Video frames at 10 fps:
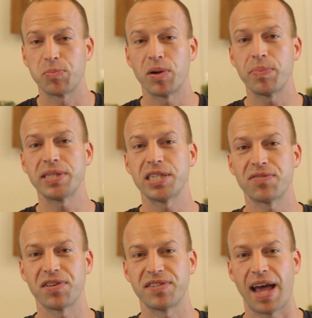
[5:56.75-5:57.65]
purposes
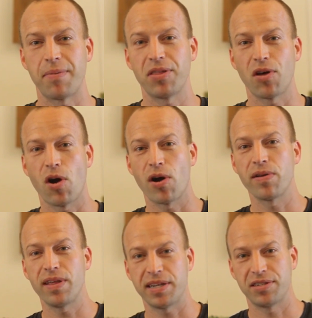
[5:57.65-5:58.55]
for Sabbath
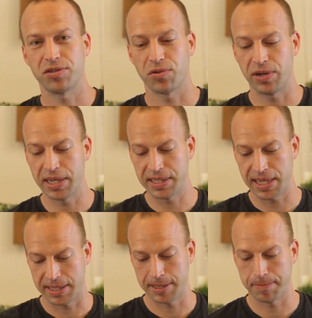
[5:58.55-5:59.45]
are this, or is
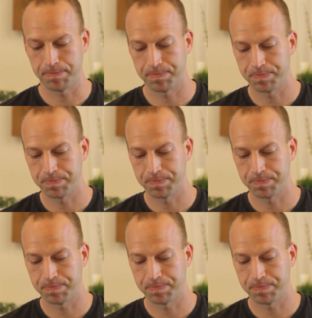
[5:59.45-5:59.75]
this.